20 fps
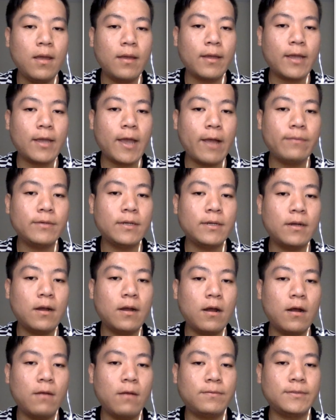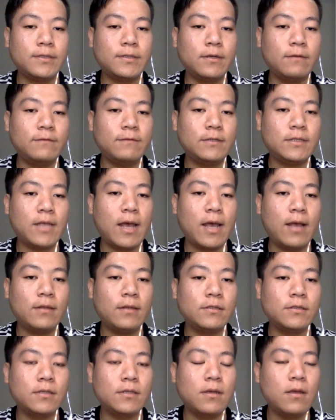Kepler observed
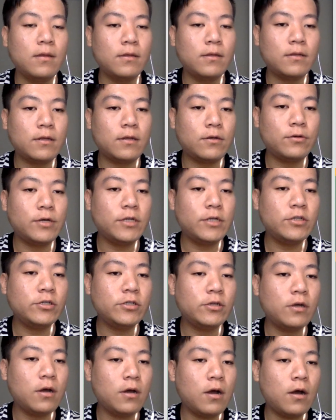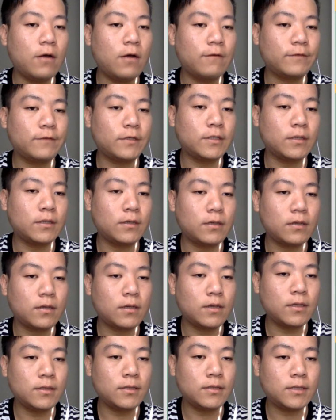that the ratio of the
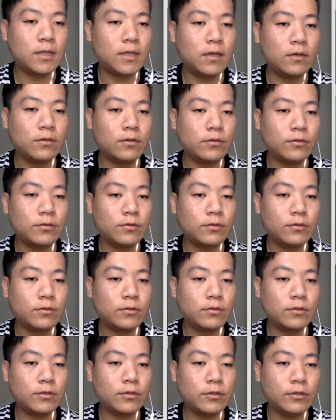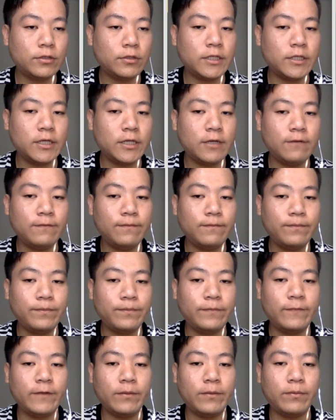consecutive
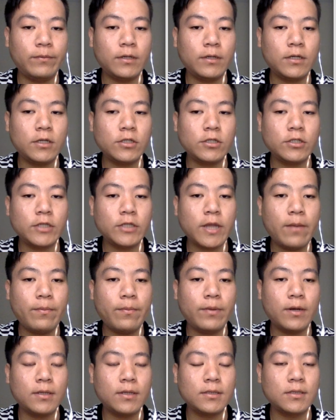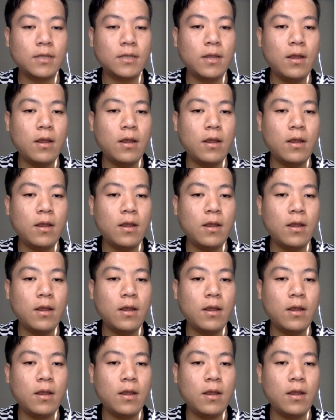Fibonacci numbers